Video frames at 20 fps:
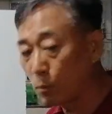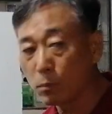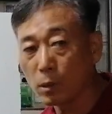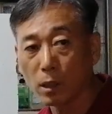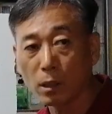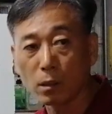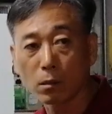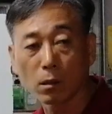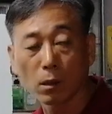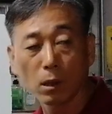from
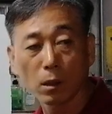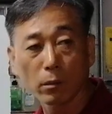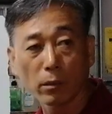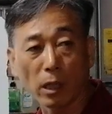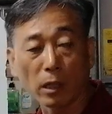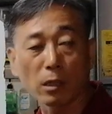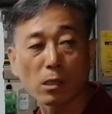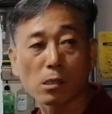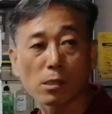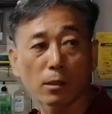God.
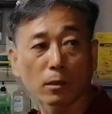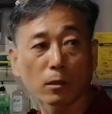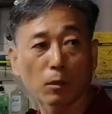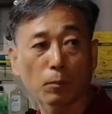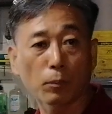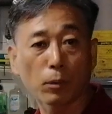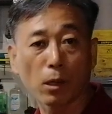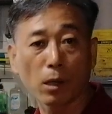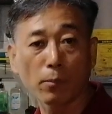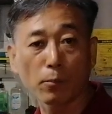That is the
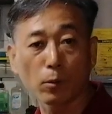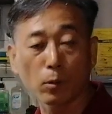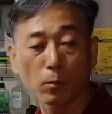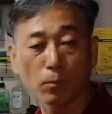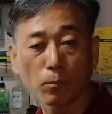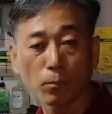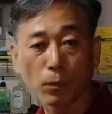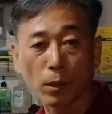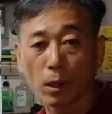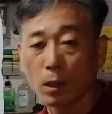
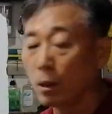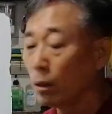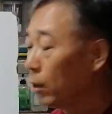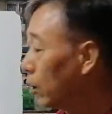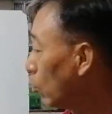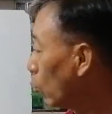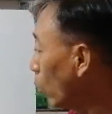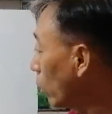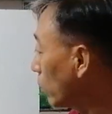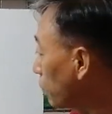problem.
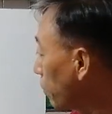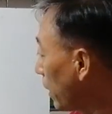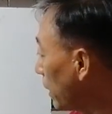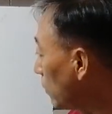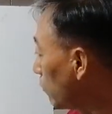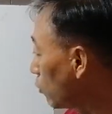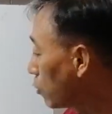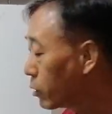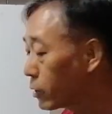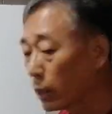What
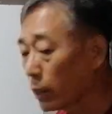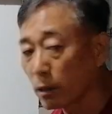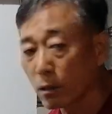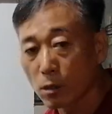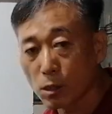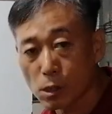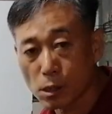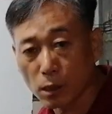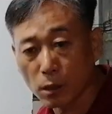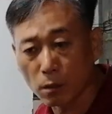Bible said?
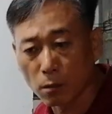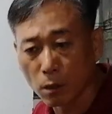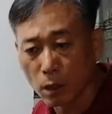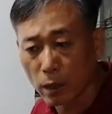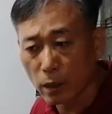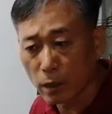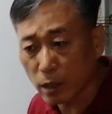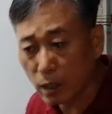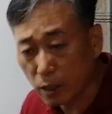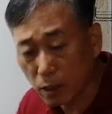Sin.
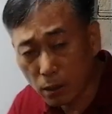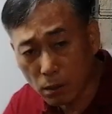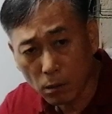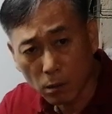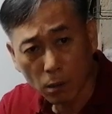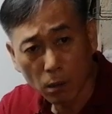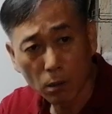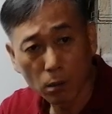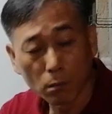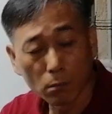Kill?
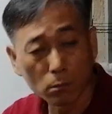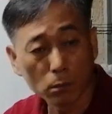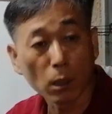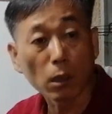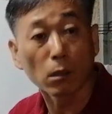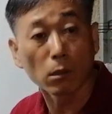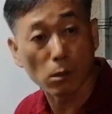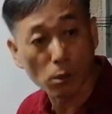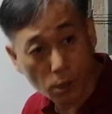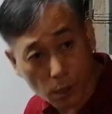
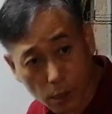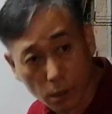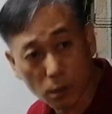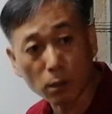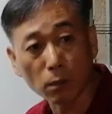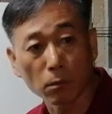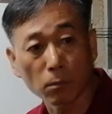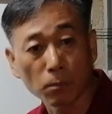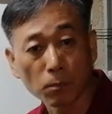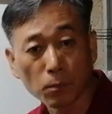Yeah,
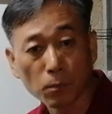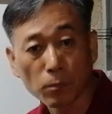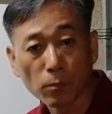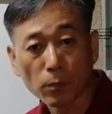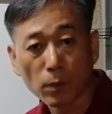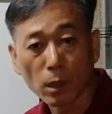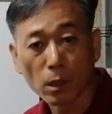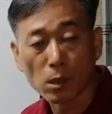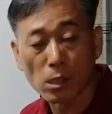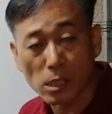sin.
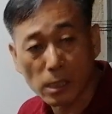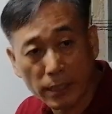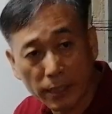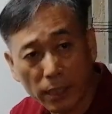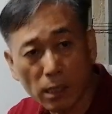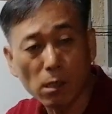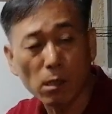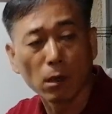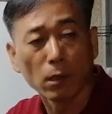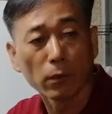
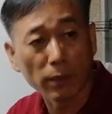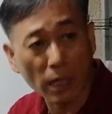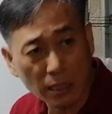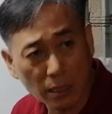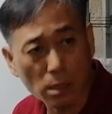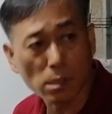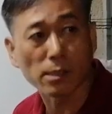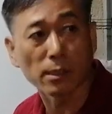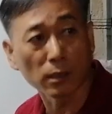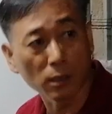Steal?
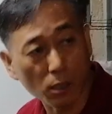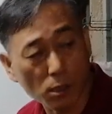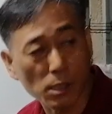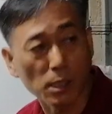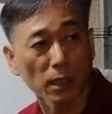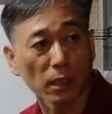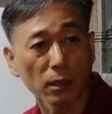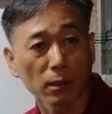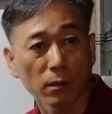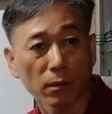That is the
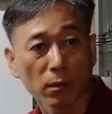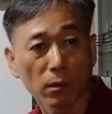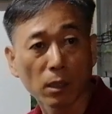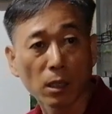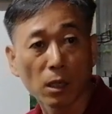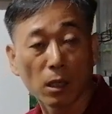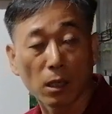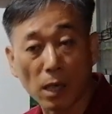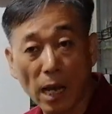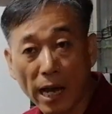sin.
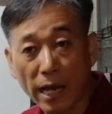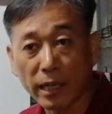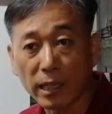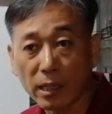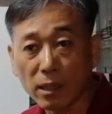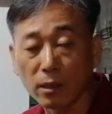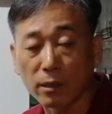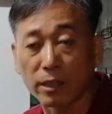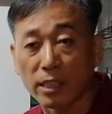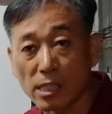
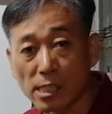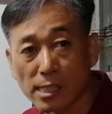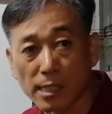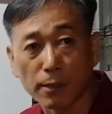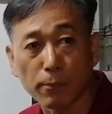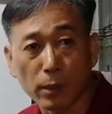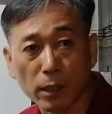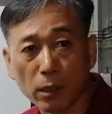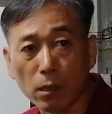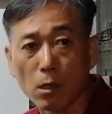Lying?
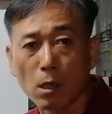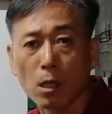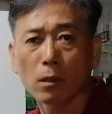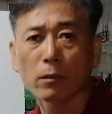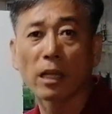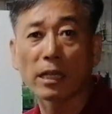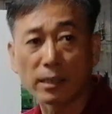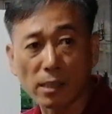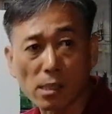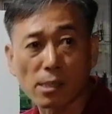Deceiving?
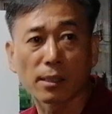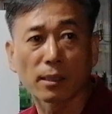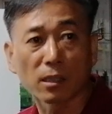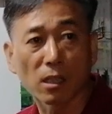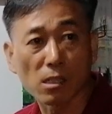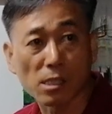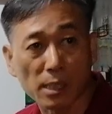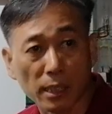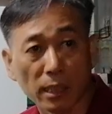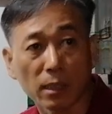That is
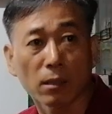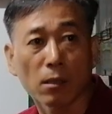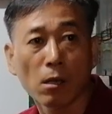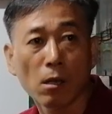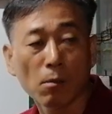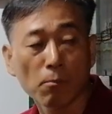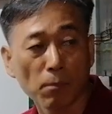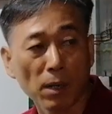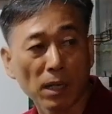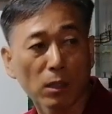the sin.
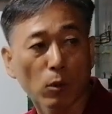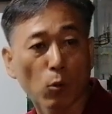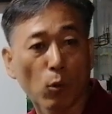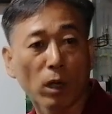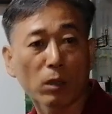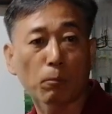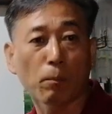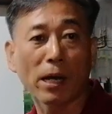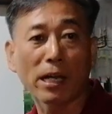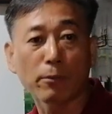But
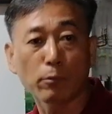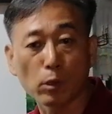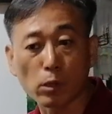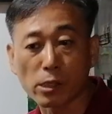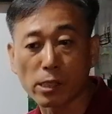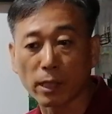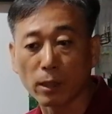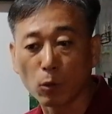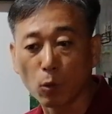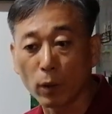what Bible
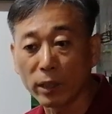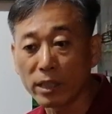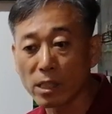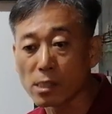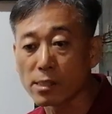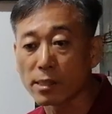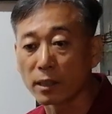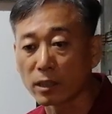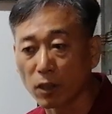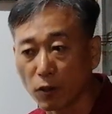said? What
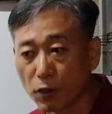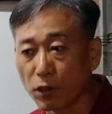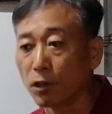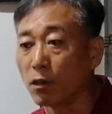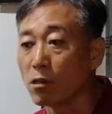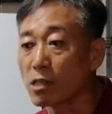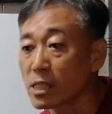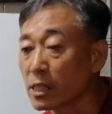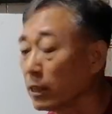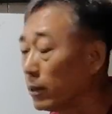is the
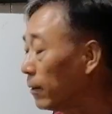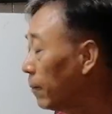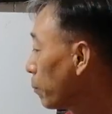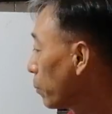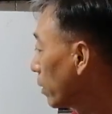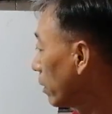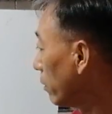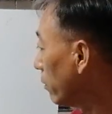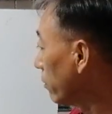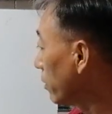real sin?
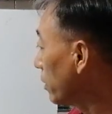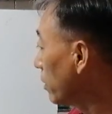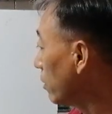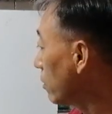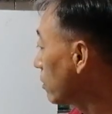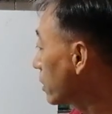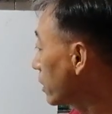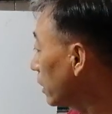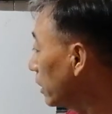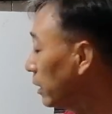
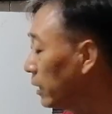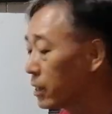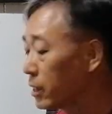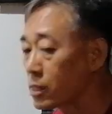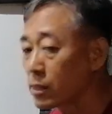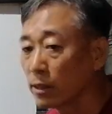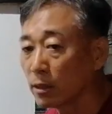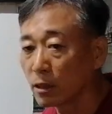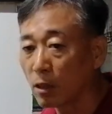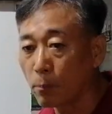Real sin
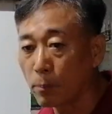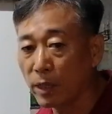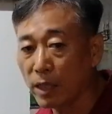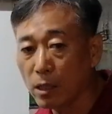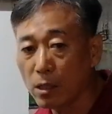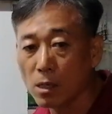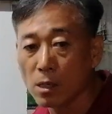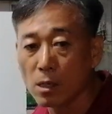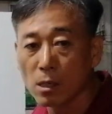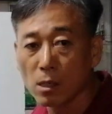is the
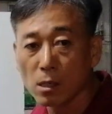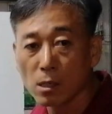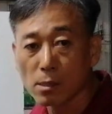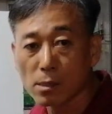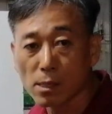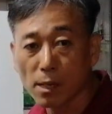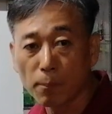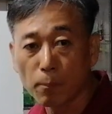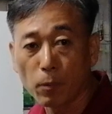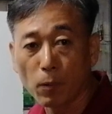being
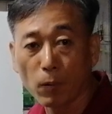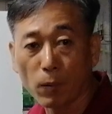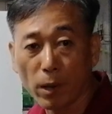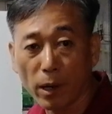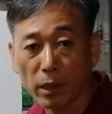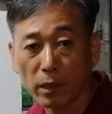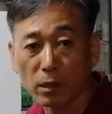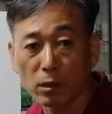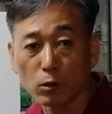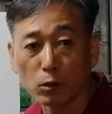
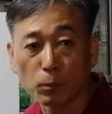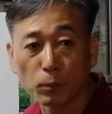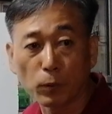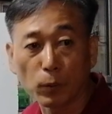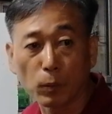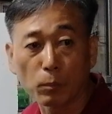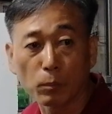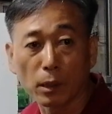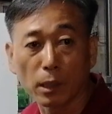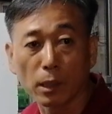separated
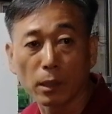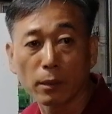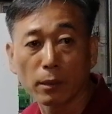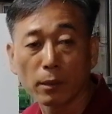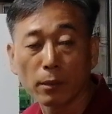from God.